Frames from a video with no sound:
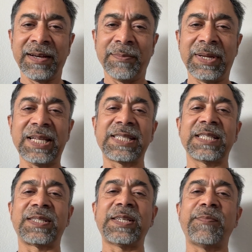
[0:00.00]
but let's
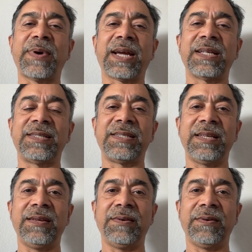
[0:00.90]
just step back and
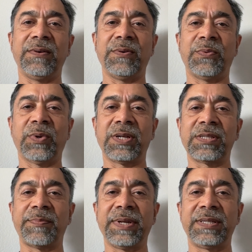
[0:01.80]
see what is
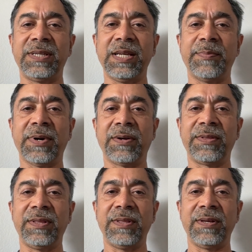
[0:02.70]
the big deal about
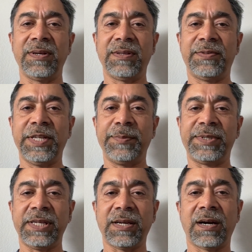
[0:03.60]

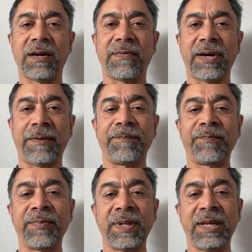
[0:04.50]
DeepSeek R1.
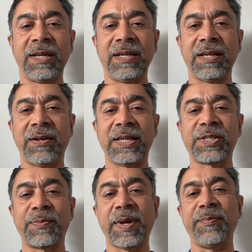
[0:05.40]
Now, just
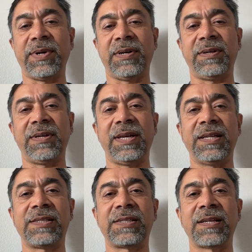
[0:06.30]
remember,
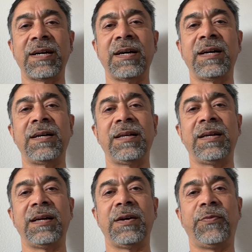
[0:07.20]
it's a
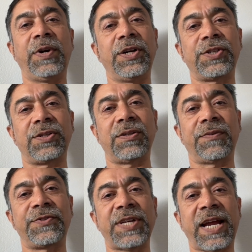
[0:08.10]
version
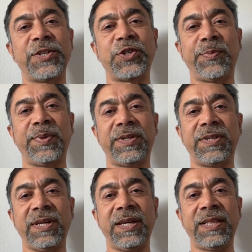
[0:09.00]
of
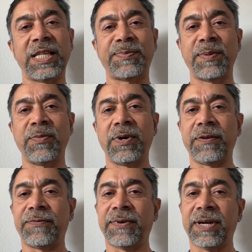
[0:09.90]
ChatGPT that's been
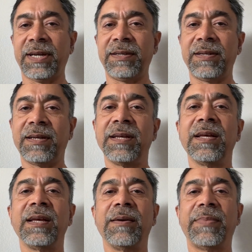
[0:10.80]
modified
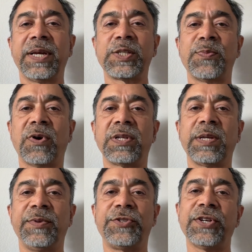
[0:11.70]
by a small
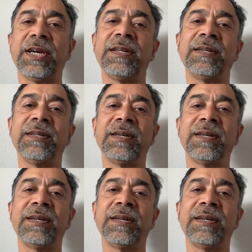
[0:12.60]
team in China,